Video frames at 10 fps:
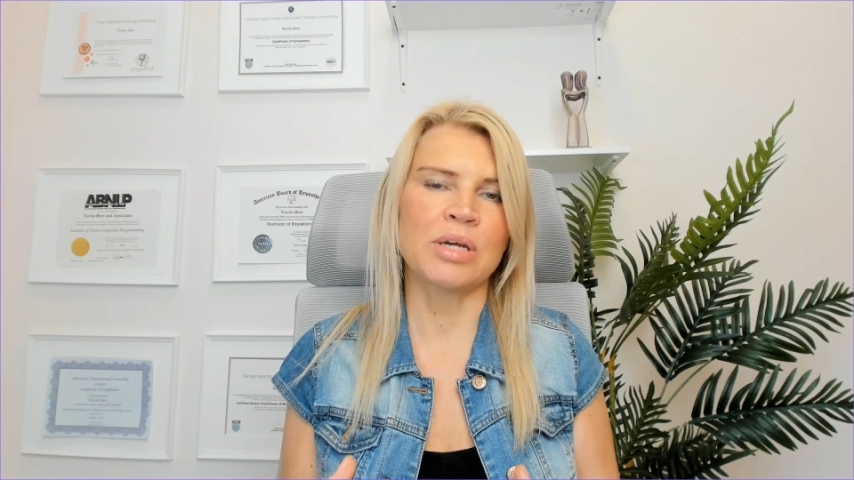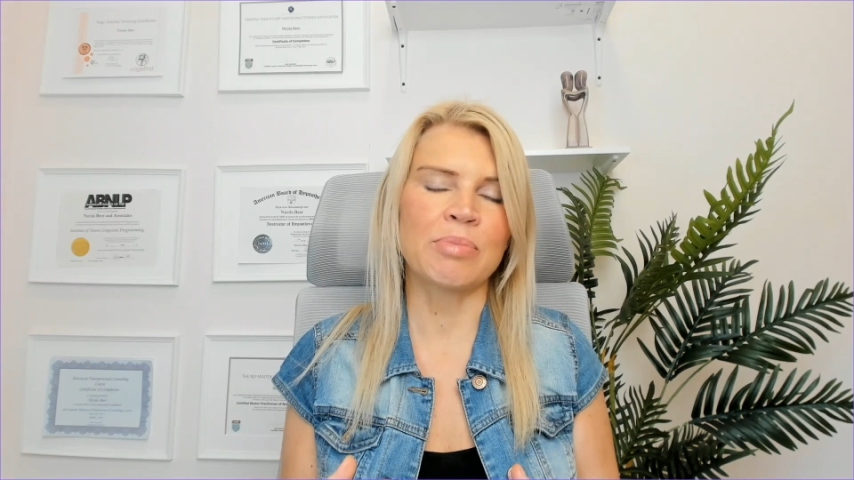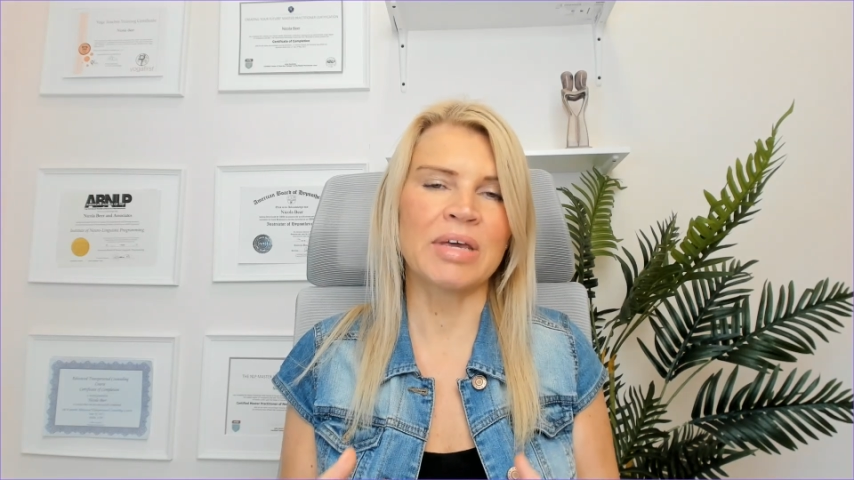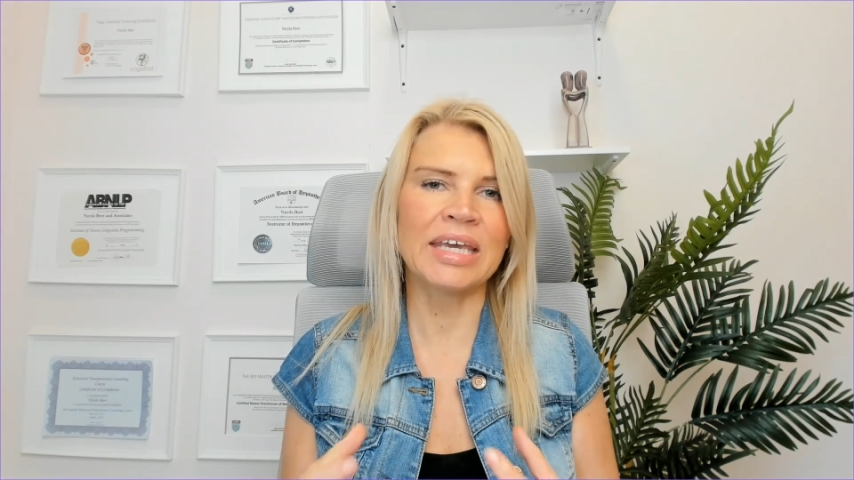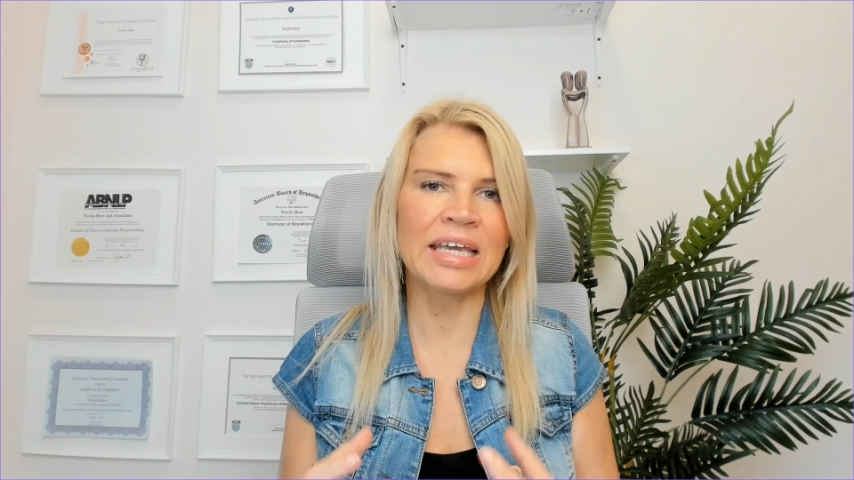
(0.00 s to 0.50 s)

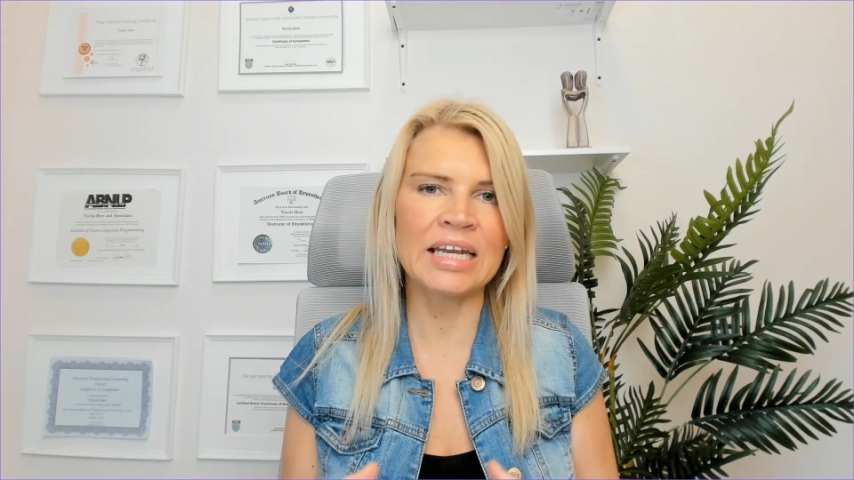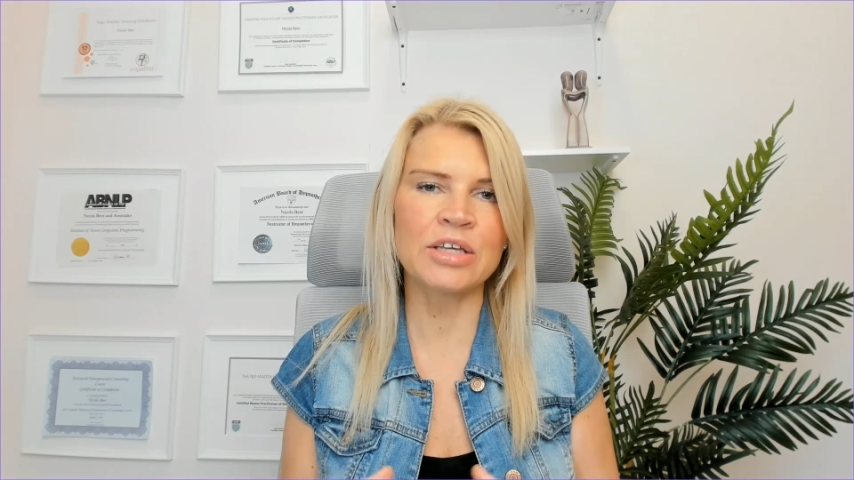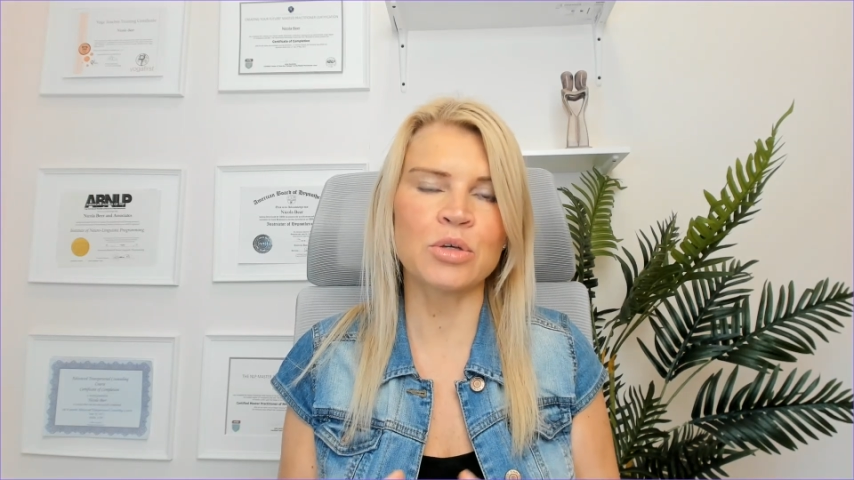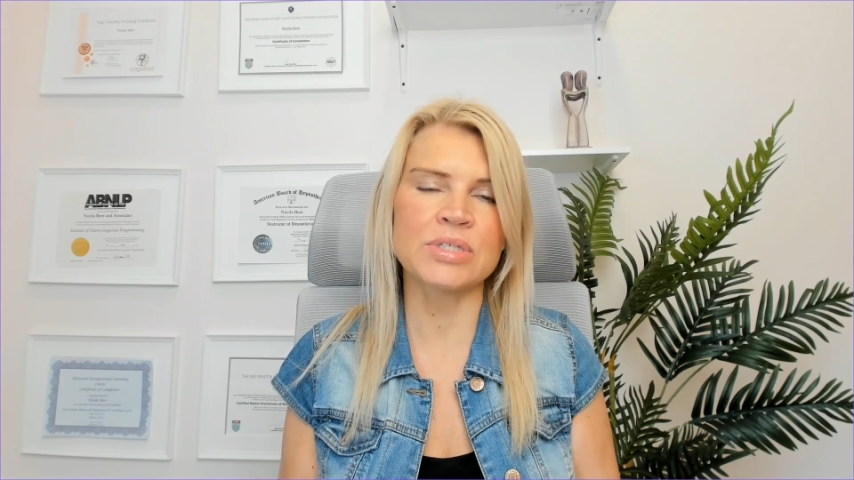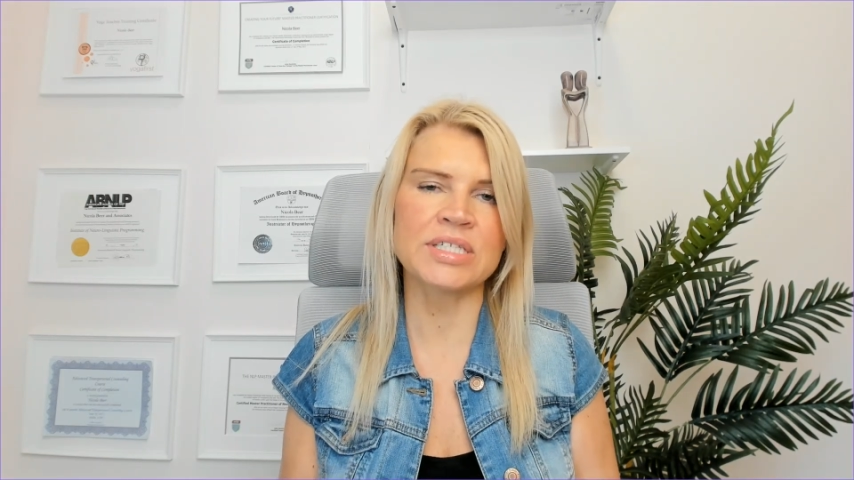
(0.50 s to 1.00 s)
healing
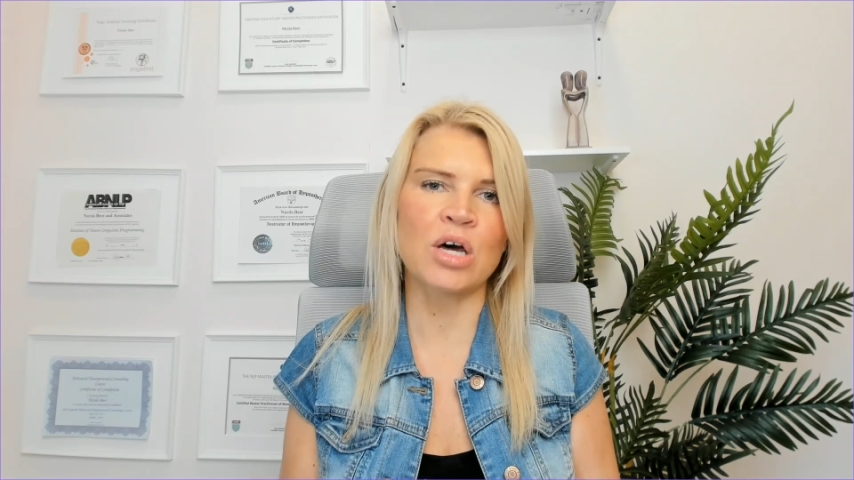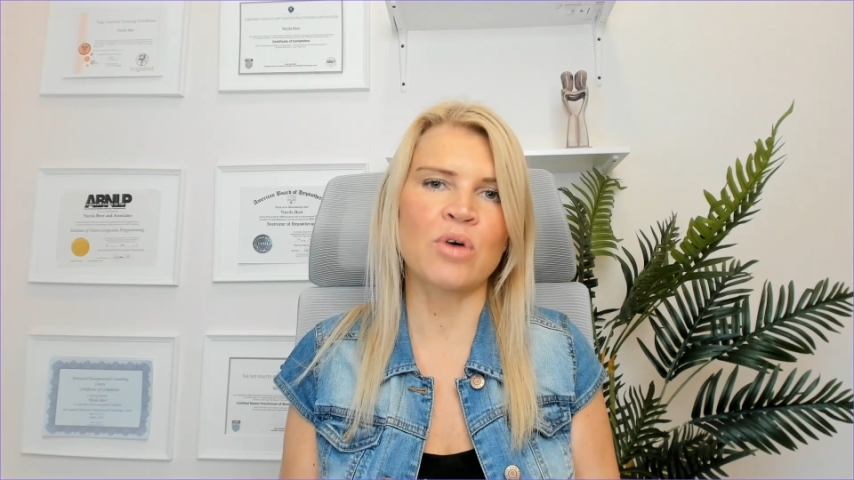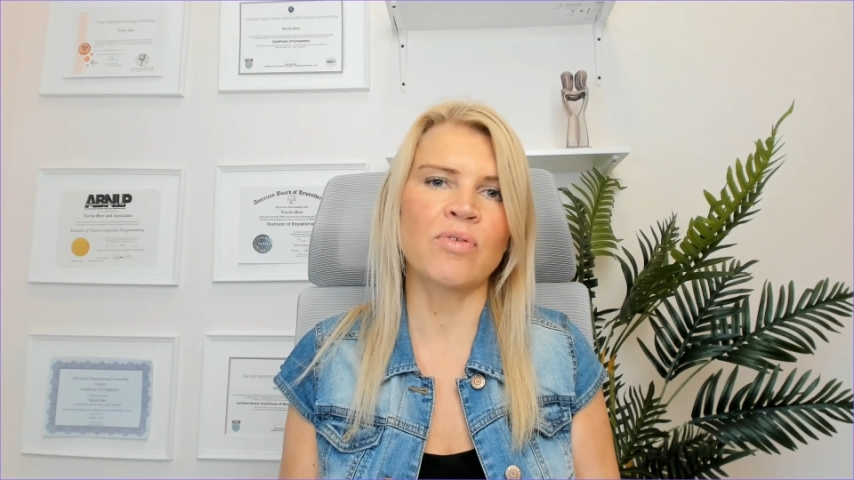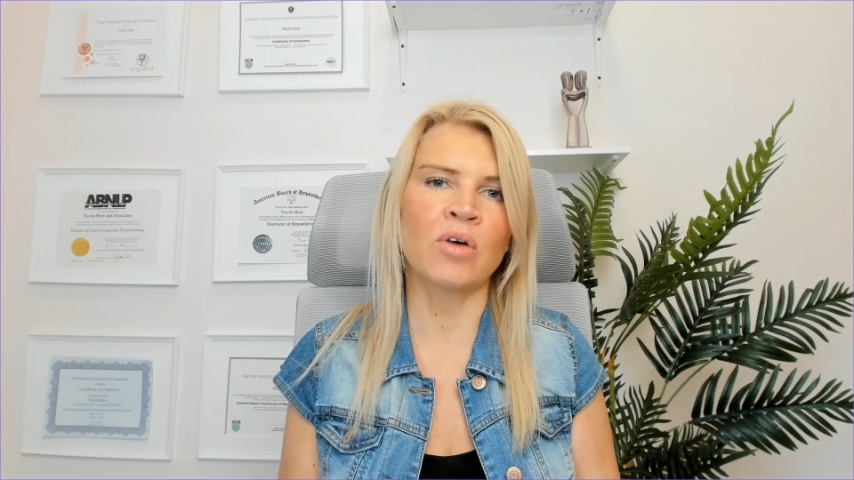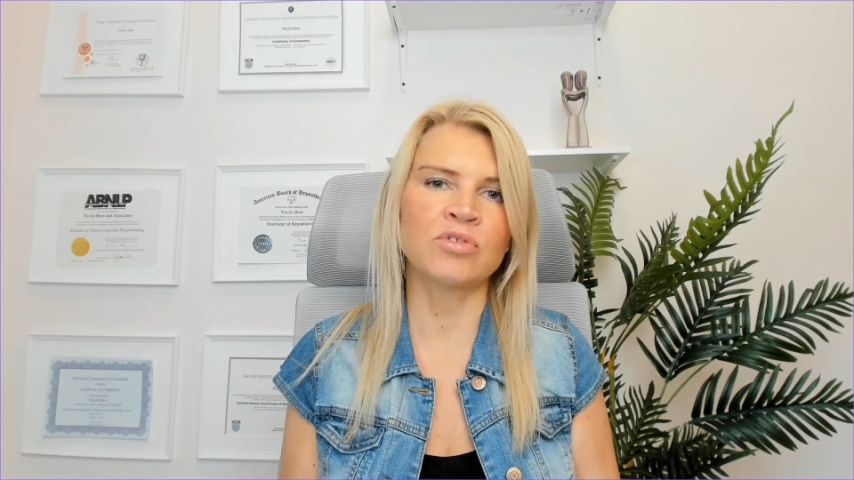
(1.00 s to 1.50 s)
yourself
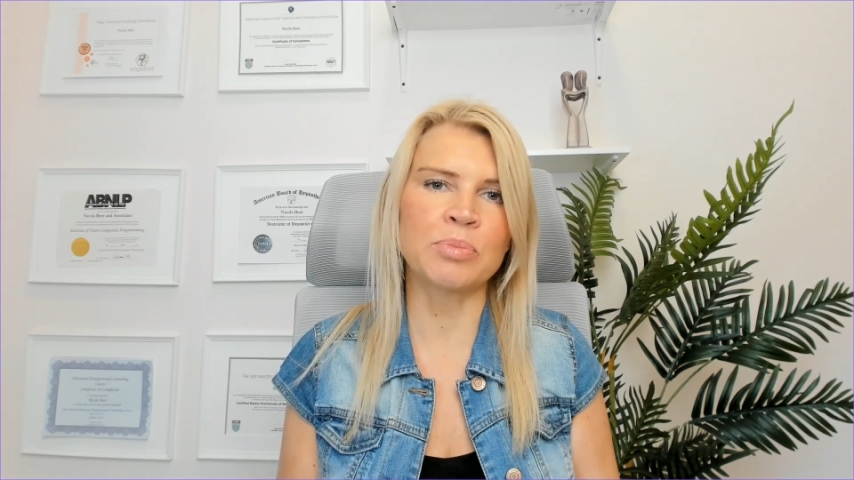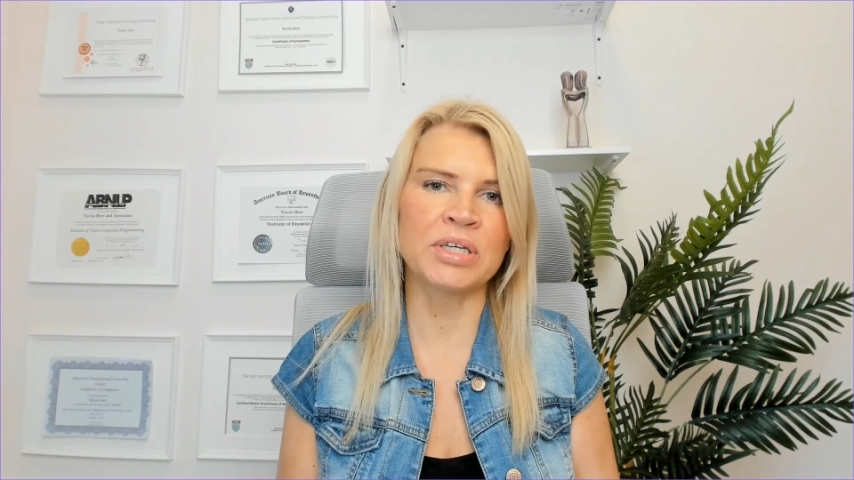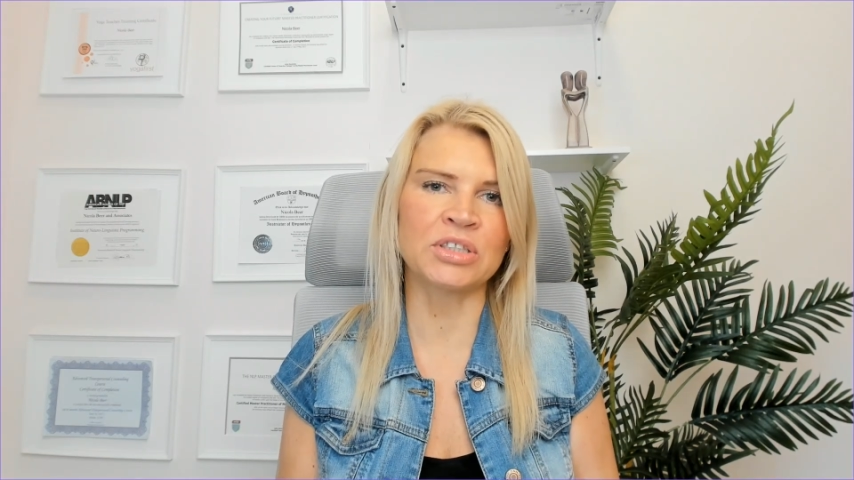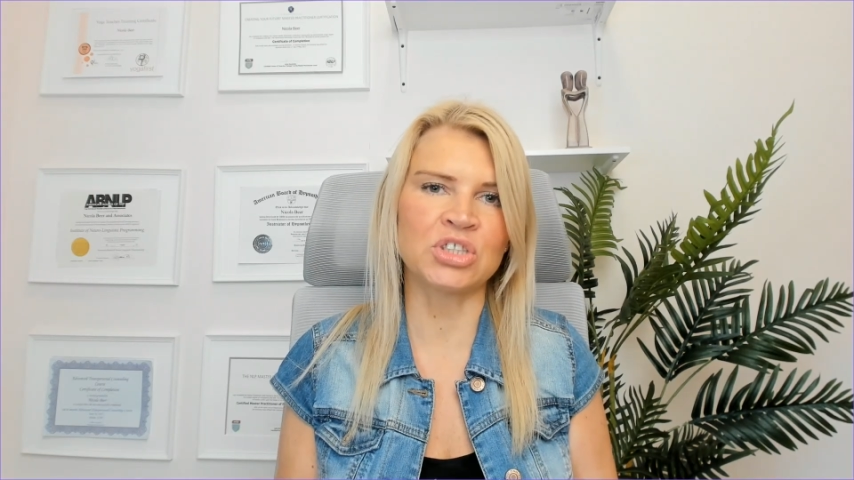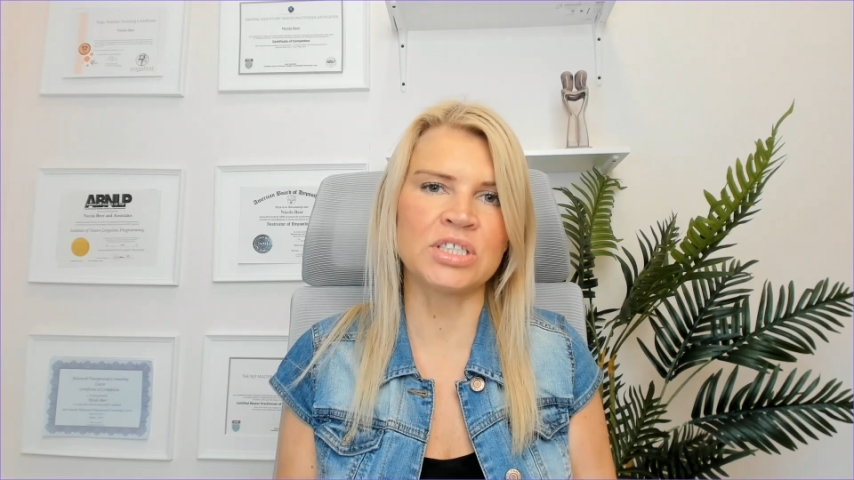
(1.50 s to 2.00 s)
after
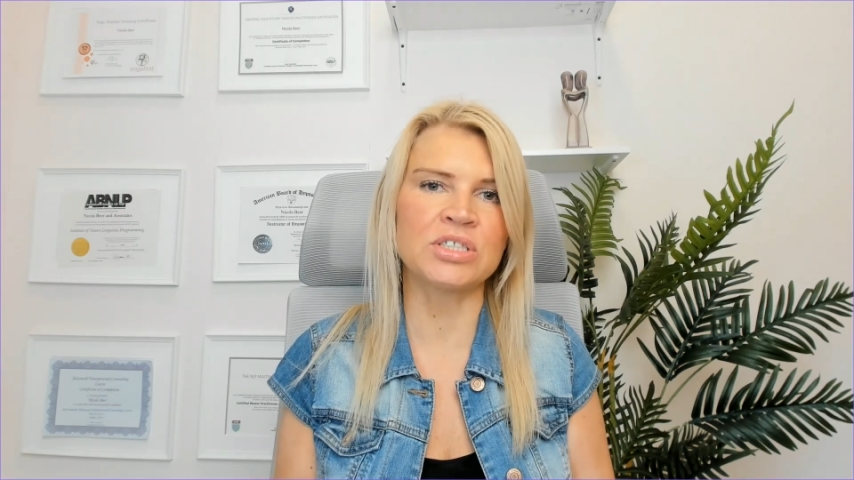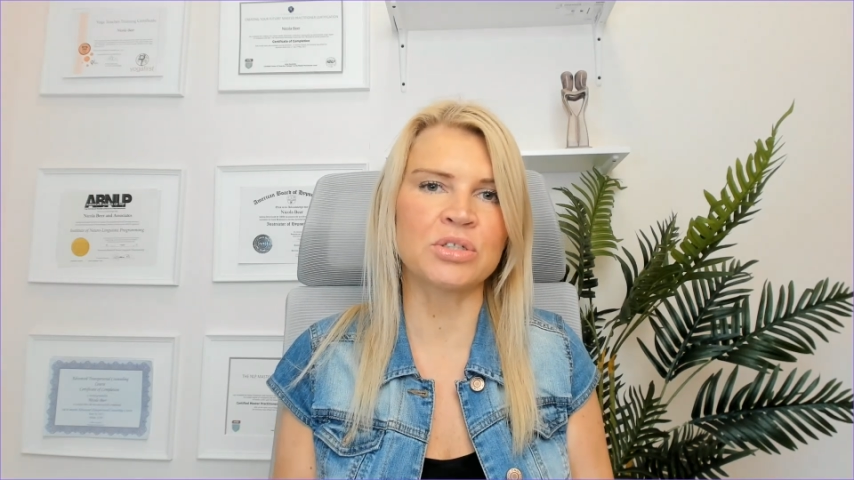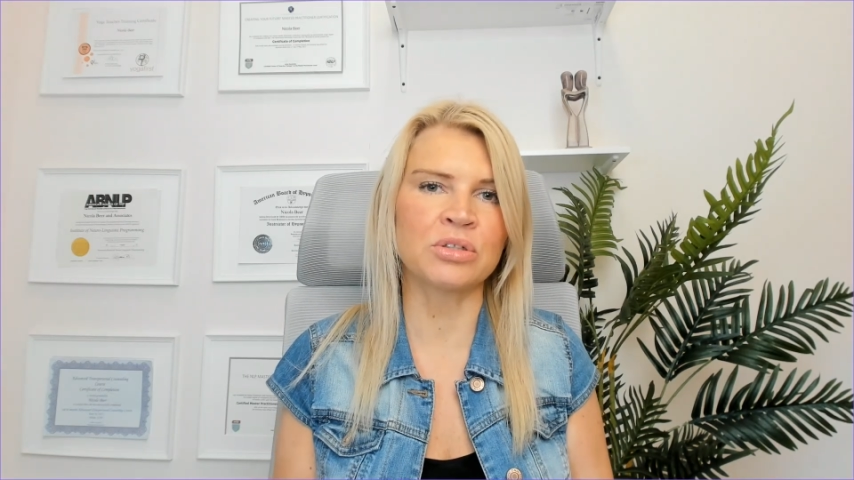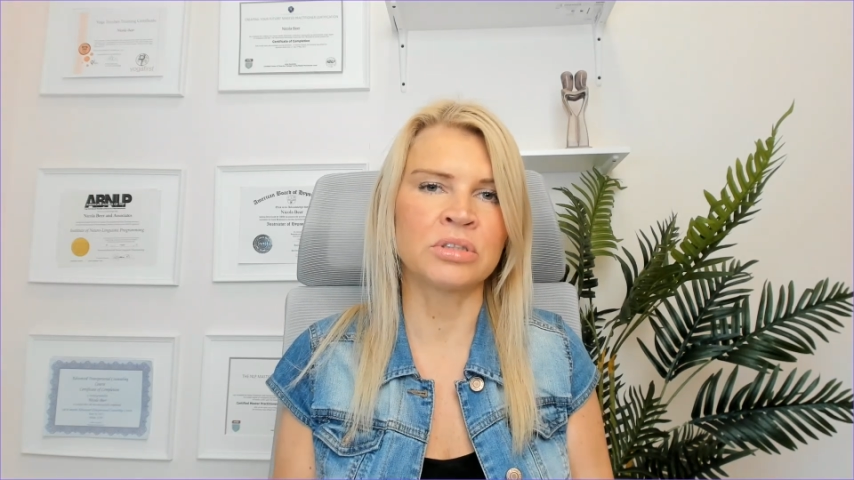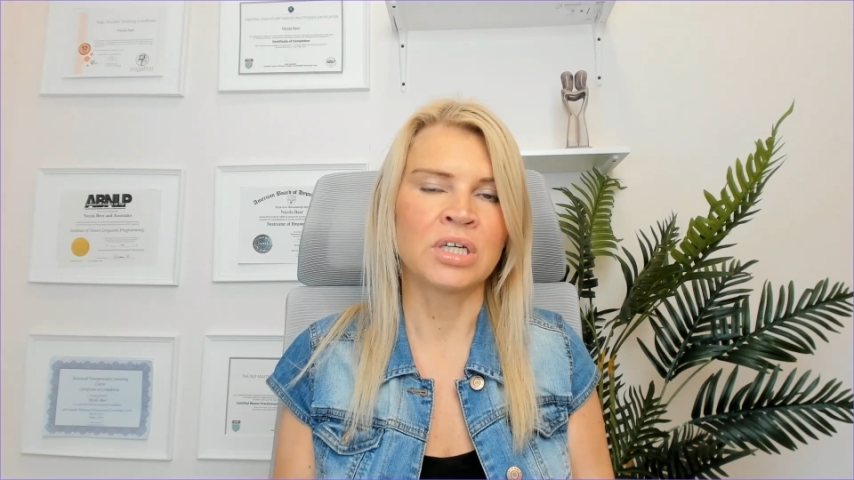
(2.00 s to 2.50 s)
being cheated
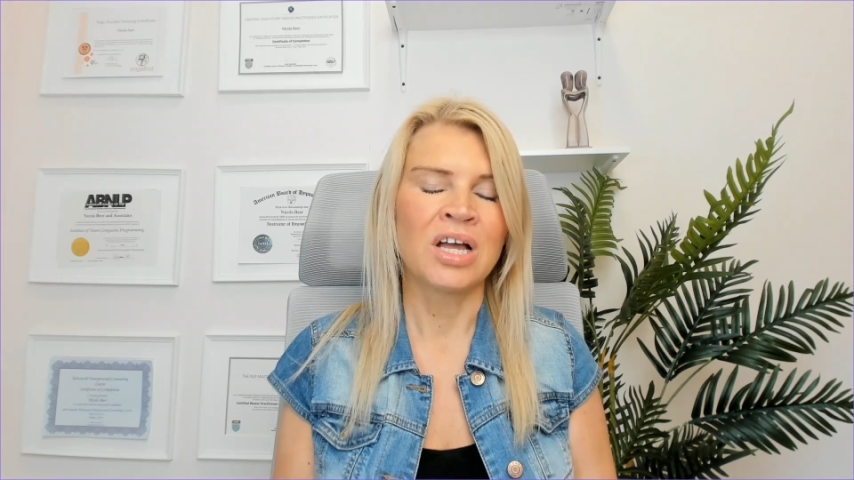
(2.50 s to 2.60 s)
on,